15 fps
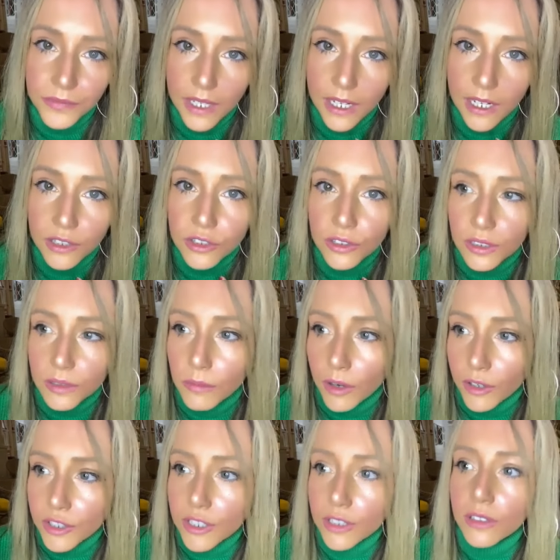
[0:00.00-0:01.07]
actually
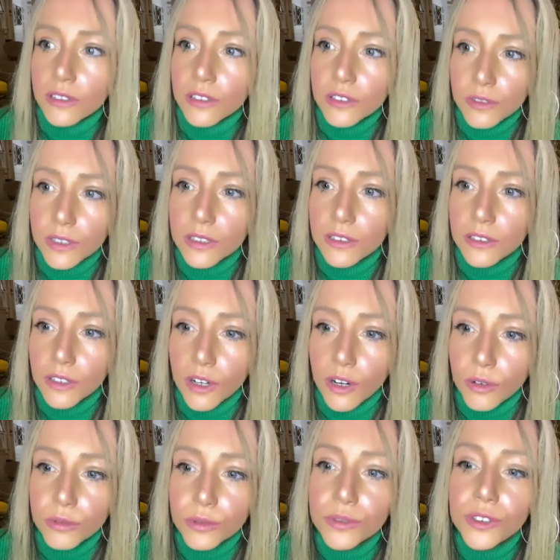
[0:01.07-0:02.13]
marching on the street to
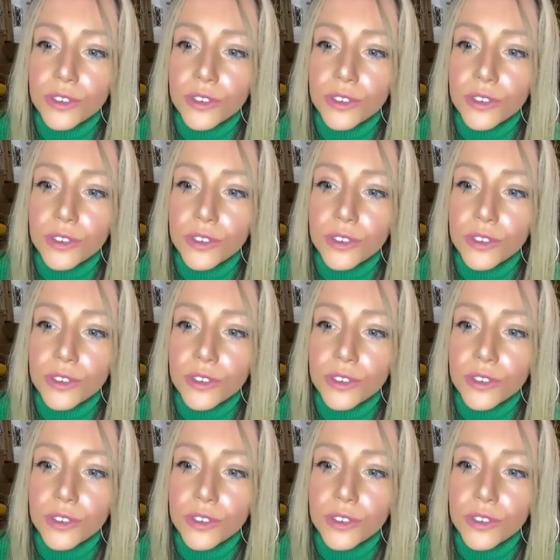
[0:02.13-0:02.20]
go